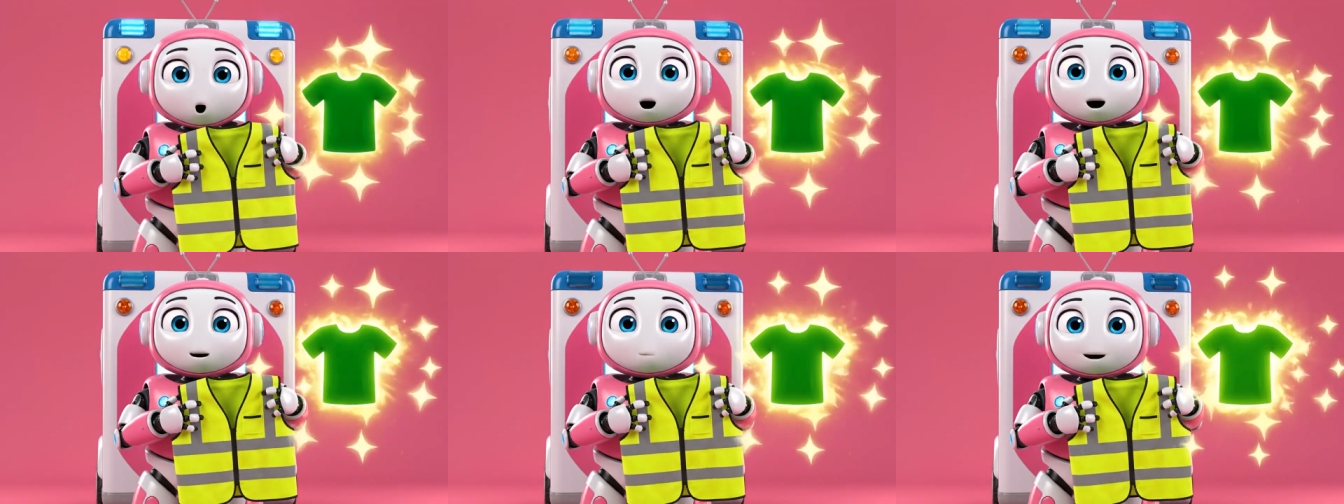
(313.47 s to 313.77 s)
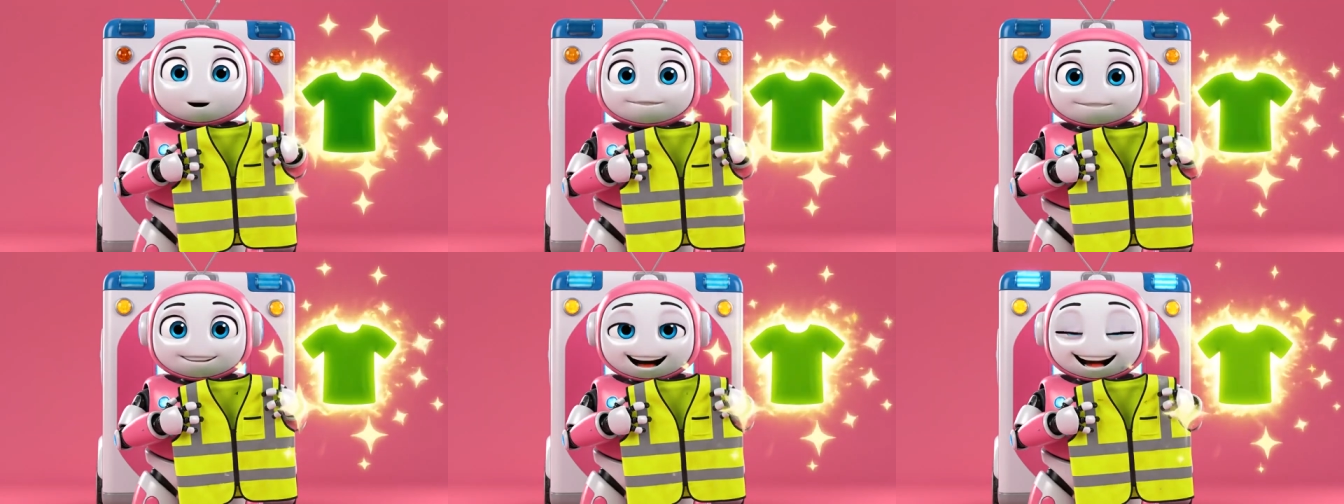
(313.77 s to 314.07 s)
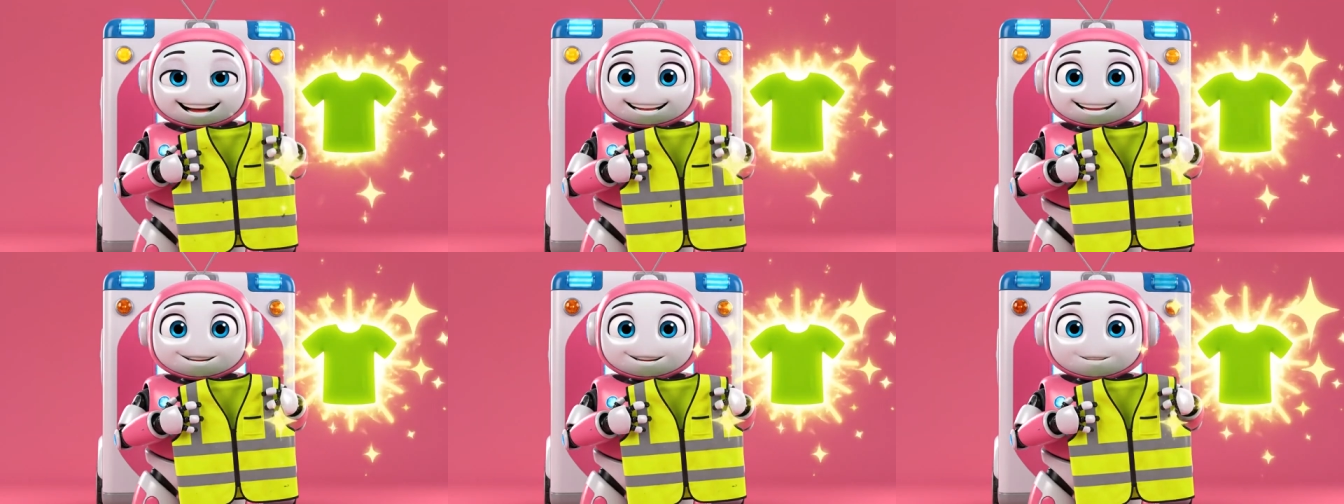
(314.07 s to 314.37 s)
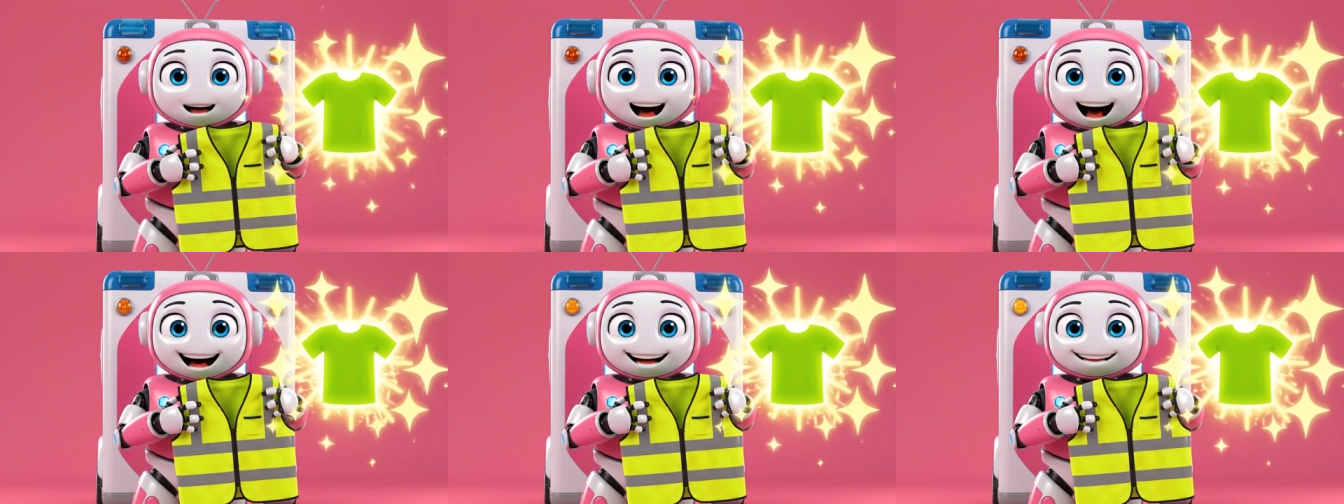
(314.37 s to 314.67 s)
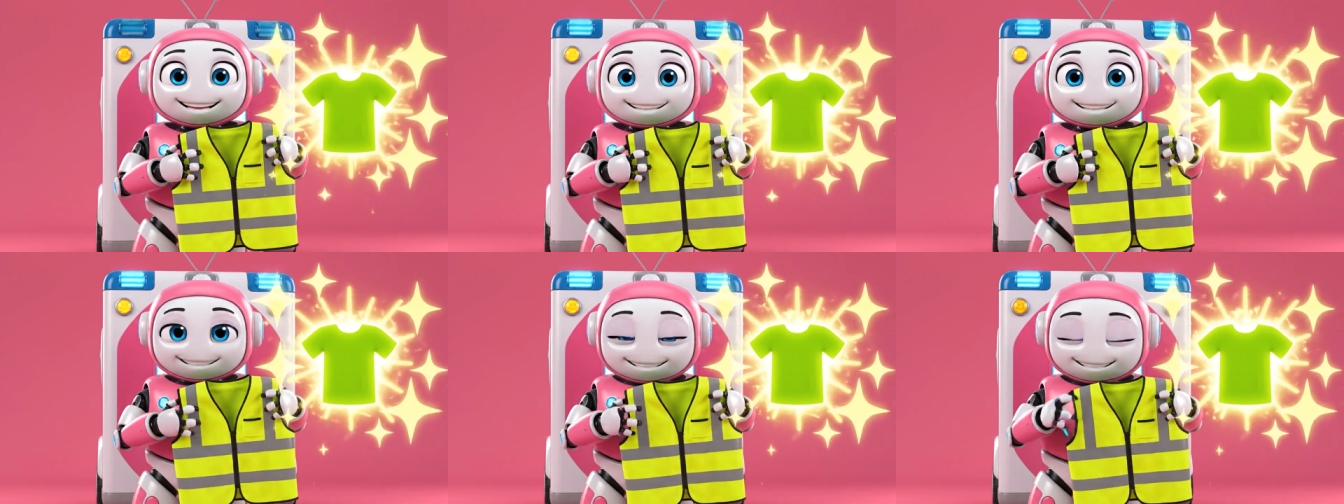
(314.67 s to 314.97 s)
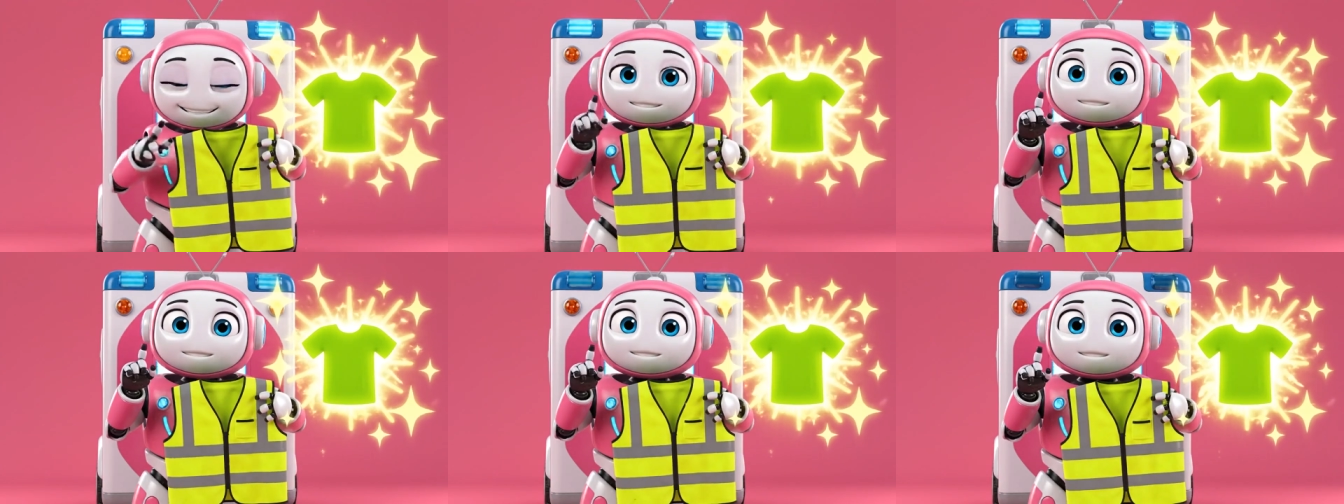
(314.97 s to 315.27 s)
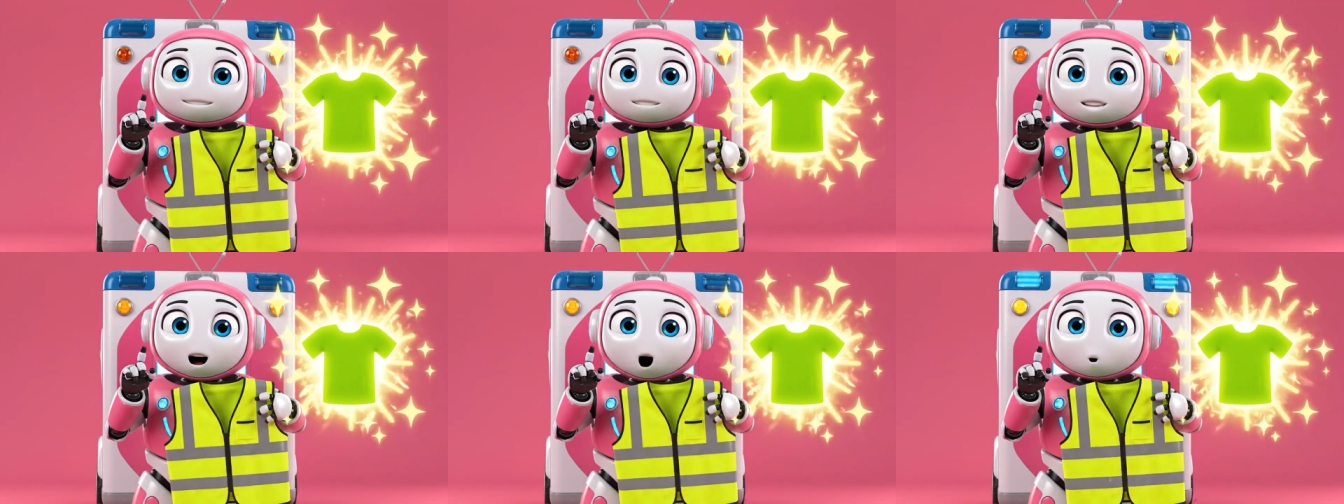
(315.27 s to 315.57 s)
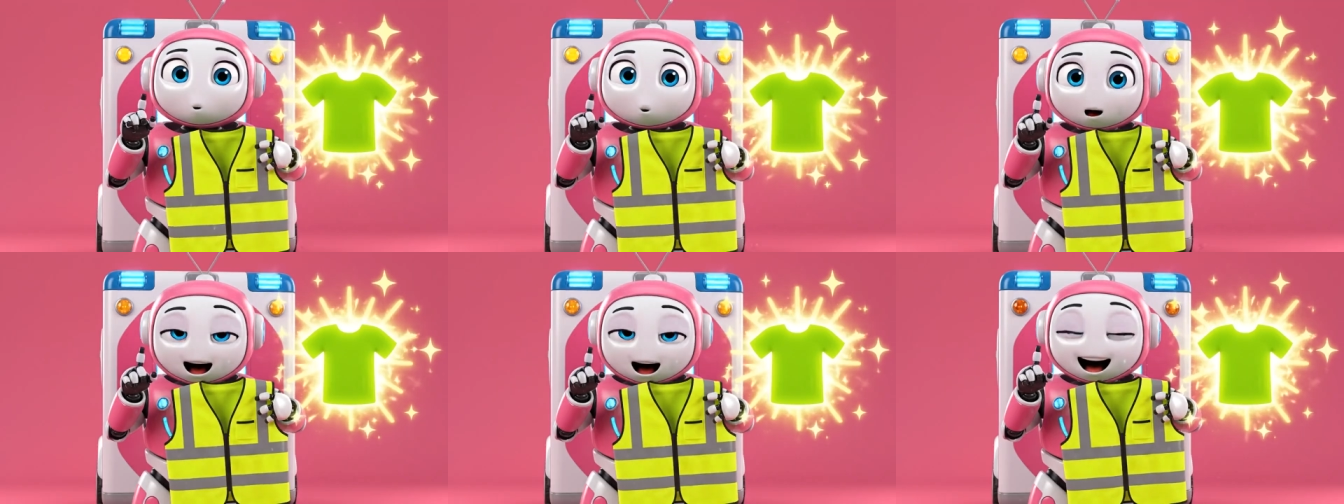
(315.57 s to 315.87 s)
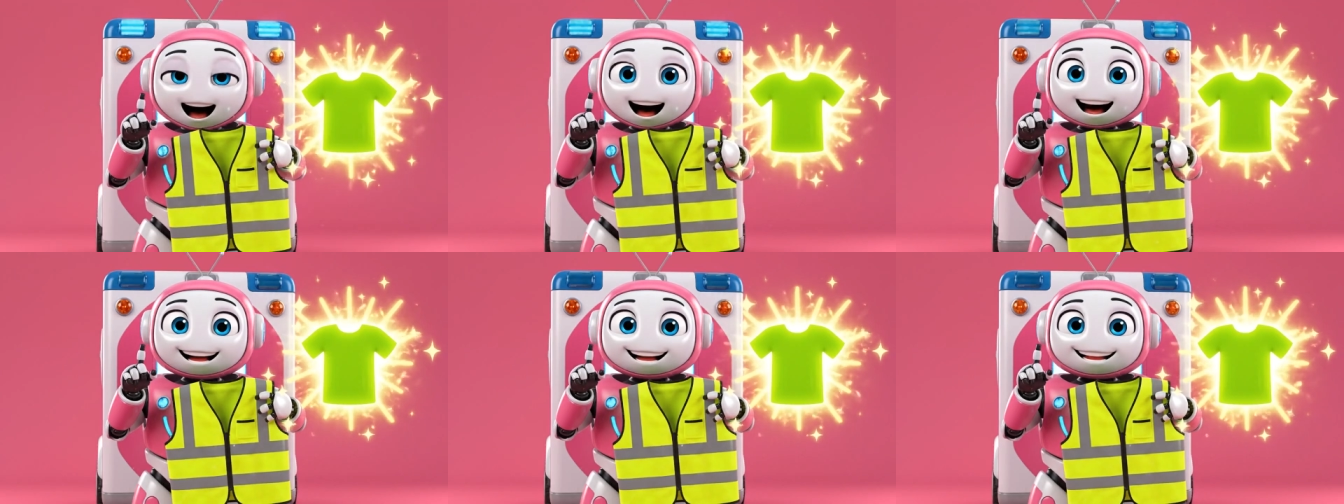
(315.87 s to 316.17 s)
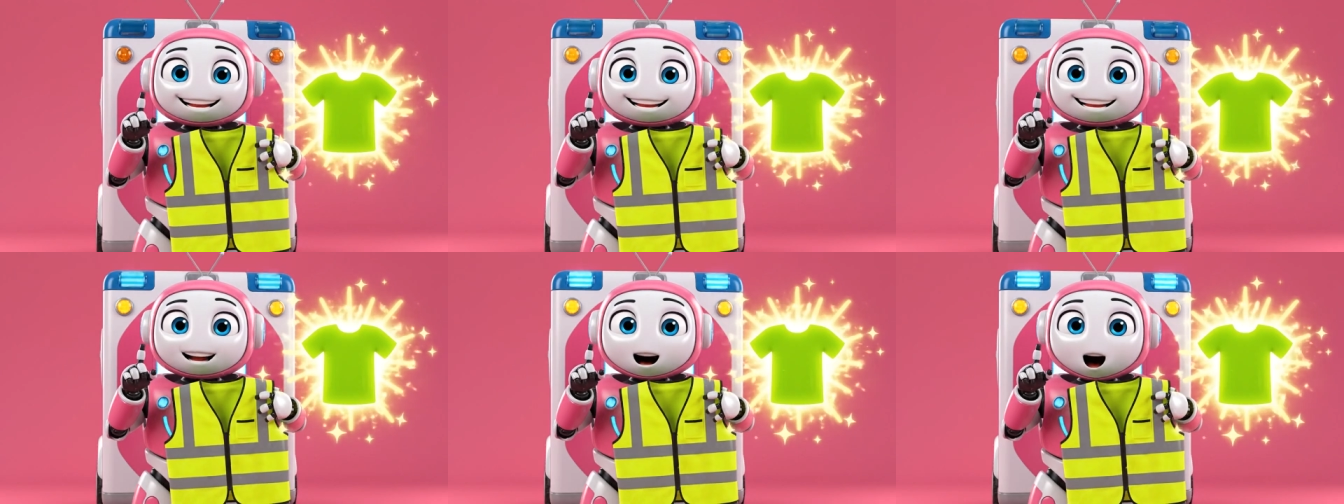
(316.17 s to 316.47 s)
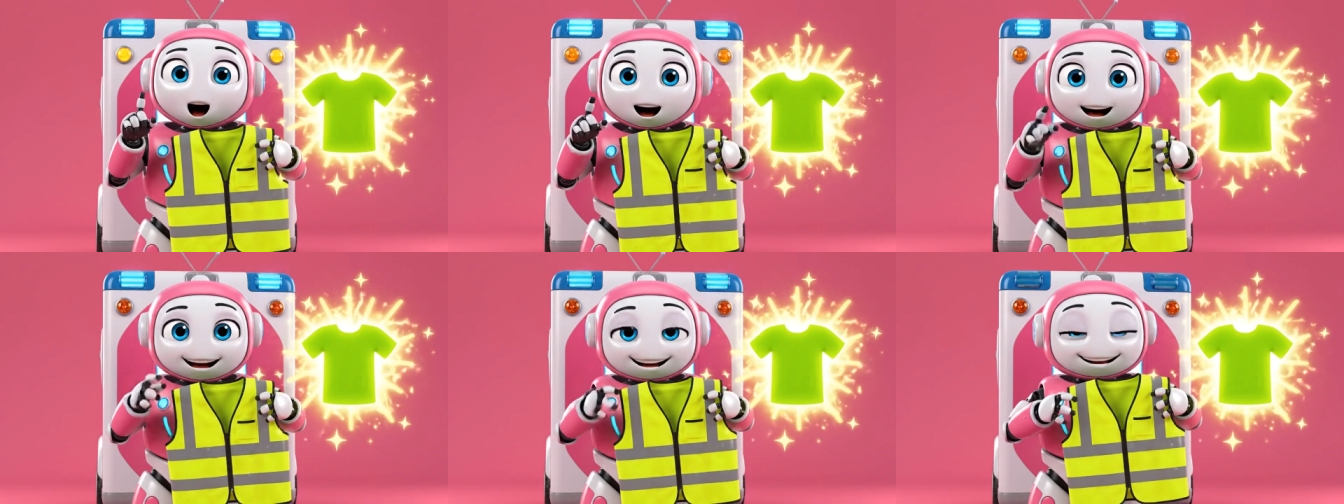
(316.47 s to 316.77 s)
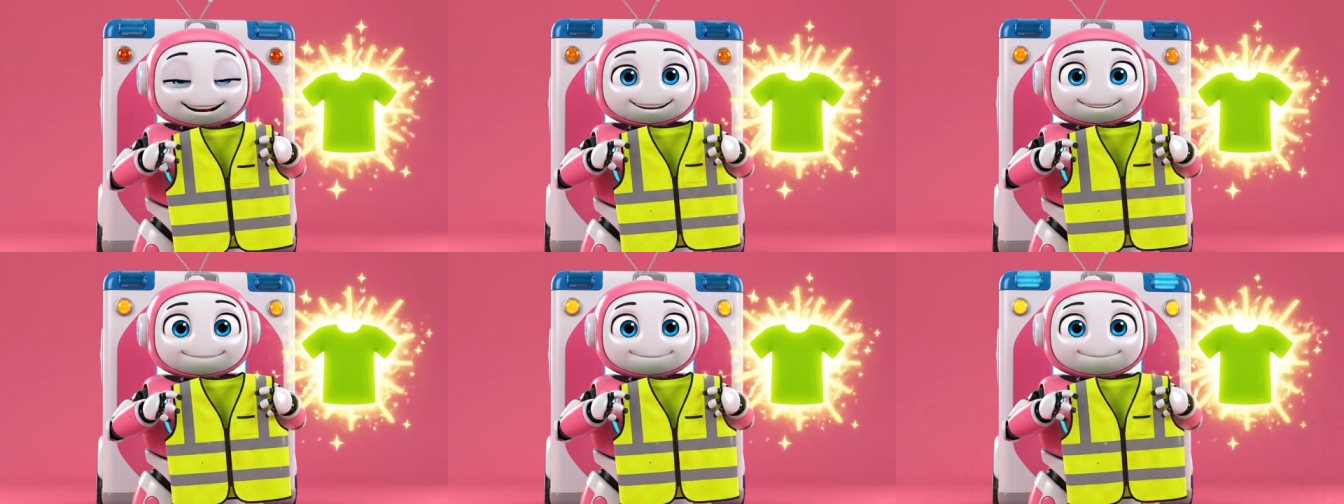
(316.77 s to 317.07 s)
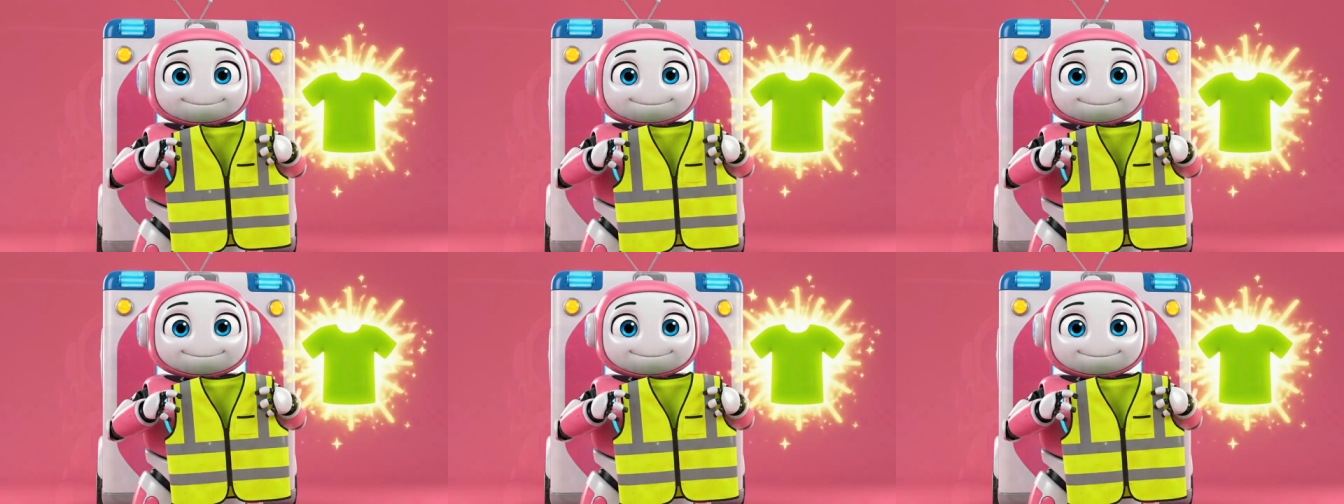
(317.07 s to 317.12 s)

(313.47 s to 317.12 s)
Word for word: or a reflective vest. Don't hide in the dark.